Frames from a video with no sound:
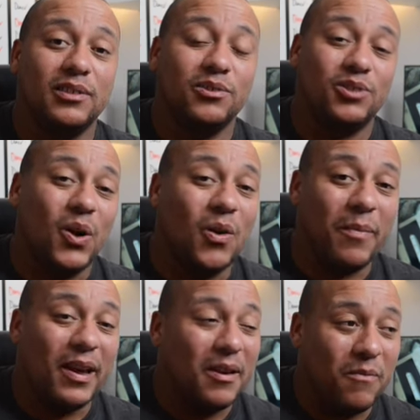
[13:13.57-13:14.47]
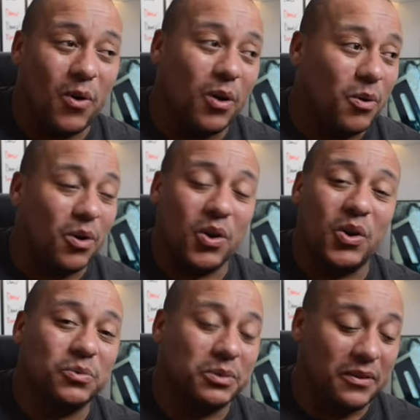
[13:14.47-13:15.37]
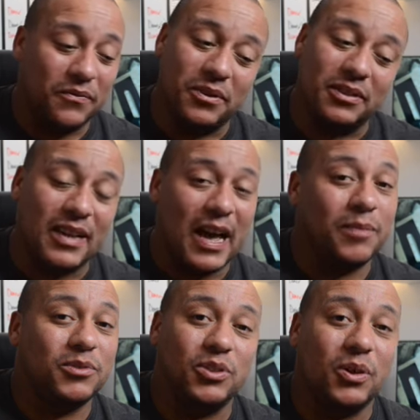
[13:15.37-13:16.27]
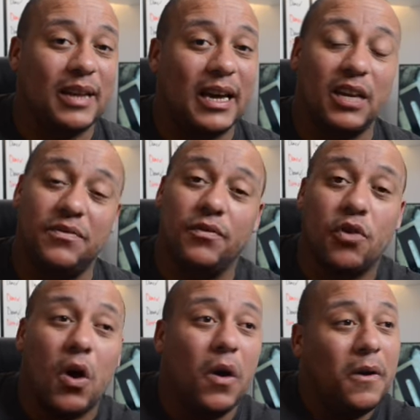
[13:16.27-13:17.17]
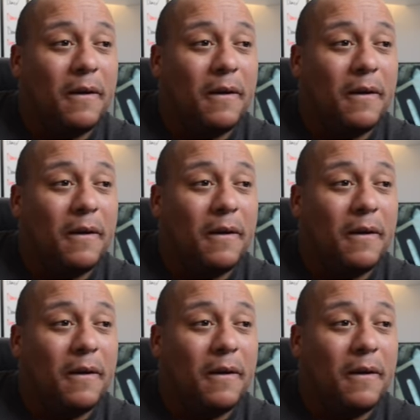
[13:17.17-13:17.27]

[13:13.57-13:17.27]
Do you know what I mean? And what goes with different types. You know, like if you've got